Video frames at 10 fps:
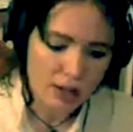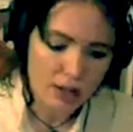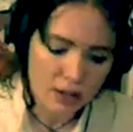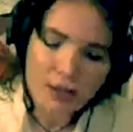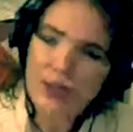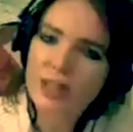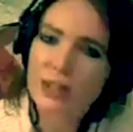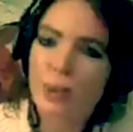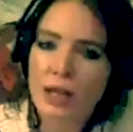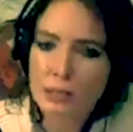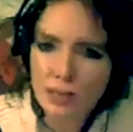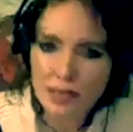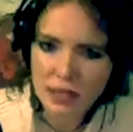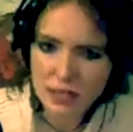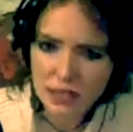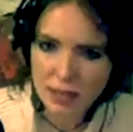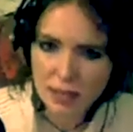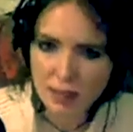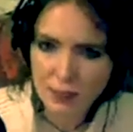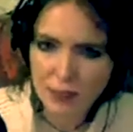nothing's being missed,
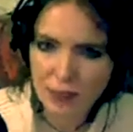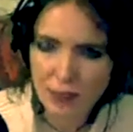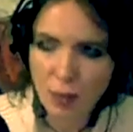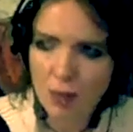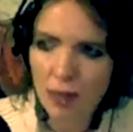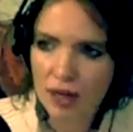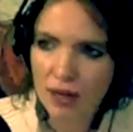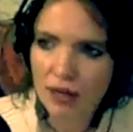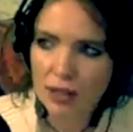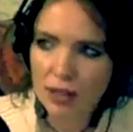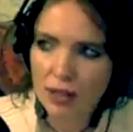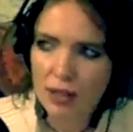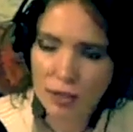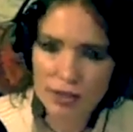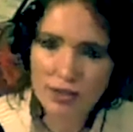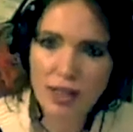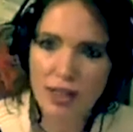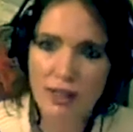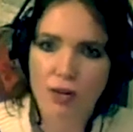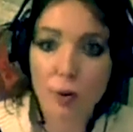and we are
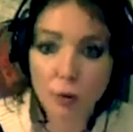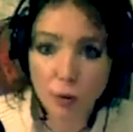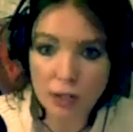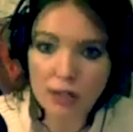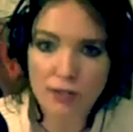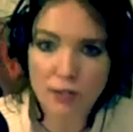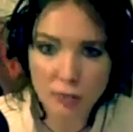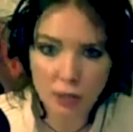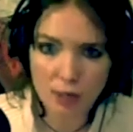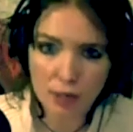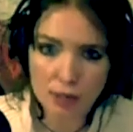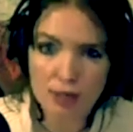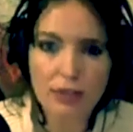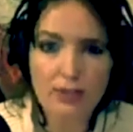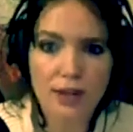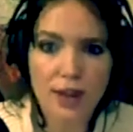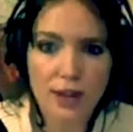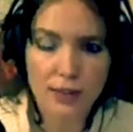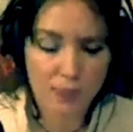addressing all needs of the people at this time.